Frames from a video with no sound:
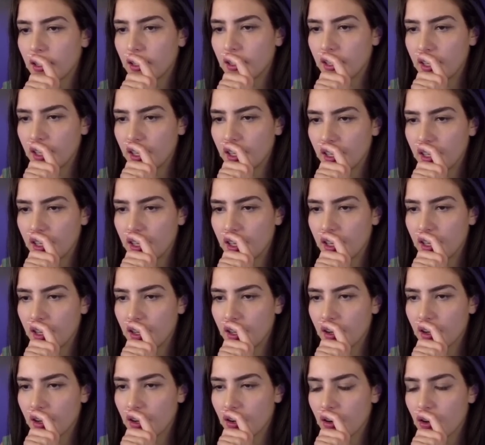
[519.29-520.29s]
King
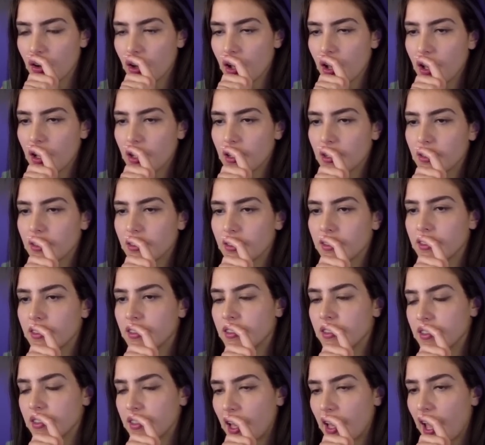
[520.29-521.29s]
here.
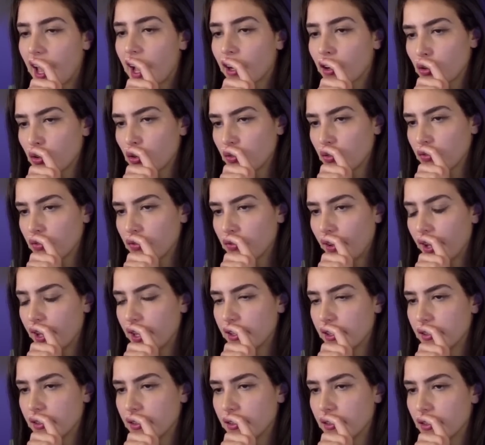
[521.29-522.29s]

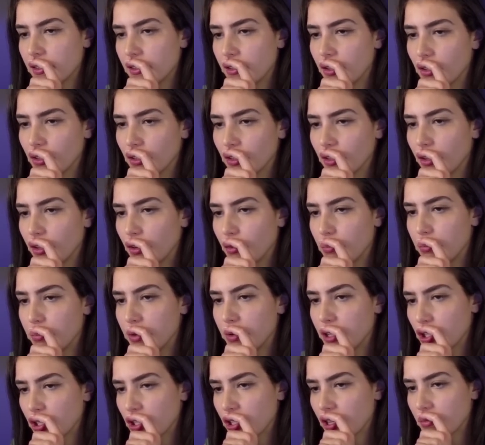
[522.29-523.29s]
Sacrifice your little
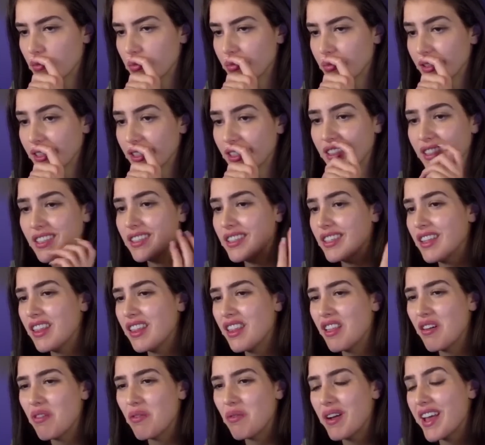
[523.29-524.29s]
bishop because he's
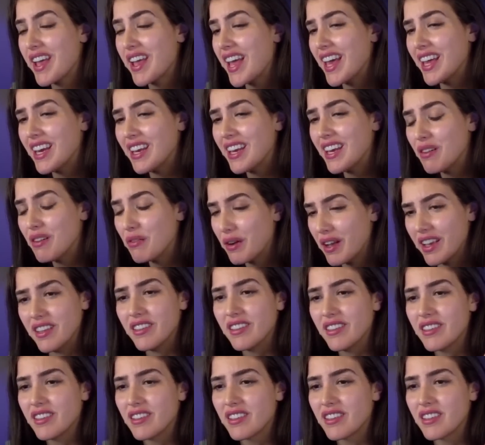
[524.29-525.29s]
in the way
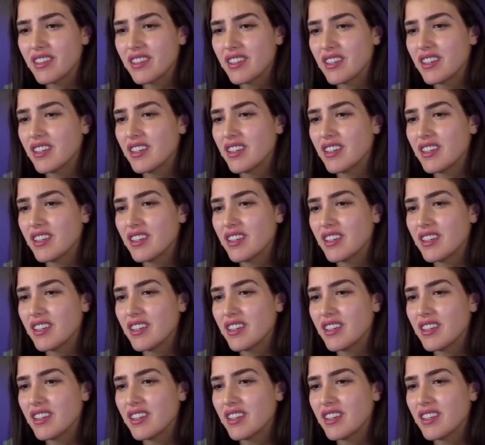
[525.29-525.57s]
anyways.